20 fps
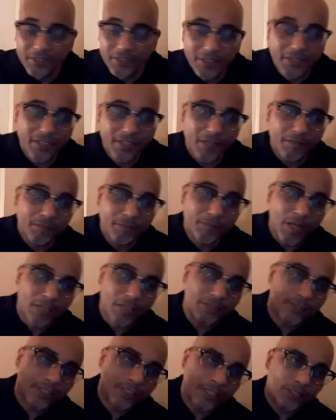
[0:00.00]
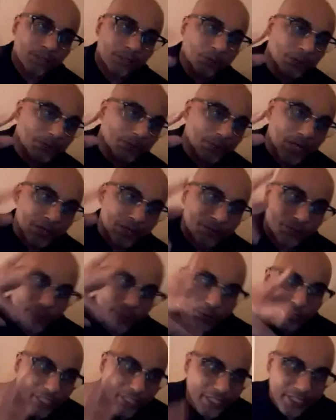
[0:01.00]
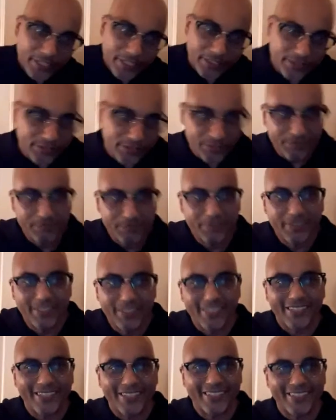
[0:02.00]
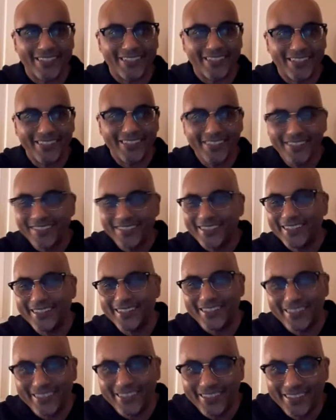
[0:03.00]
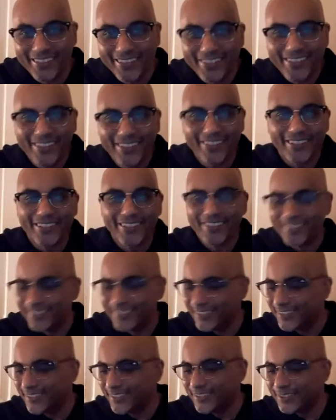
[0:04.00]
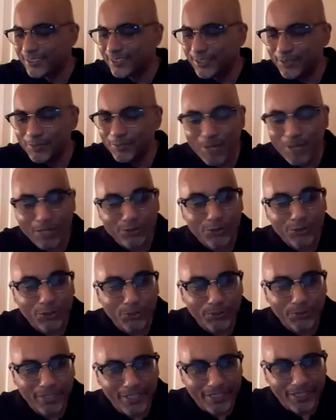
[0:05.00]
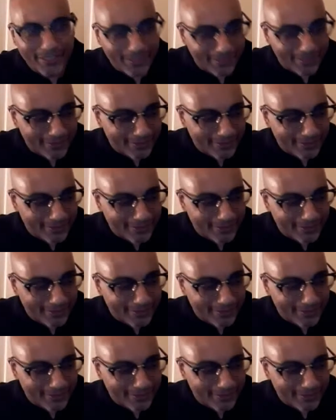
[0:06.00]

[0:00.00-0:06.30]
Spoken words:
Come, I'll see you in about 2 years. See you in about 2 years.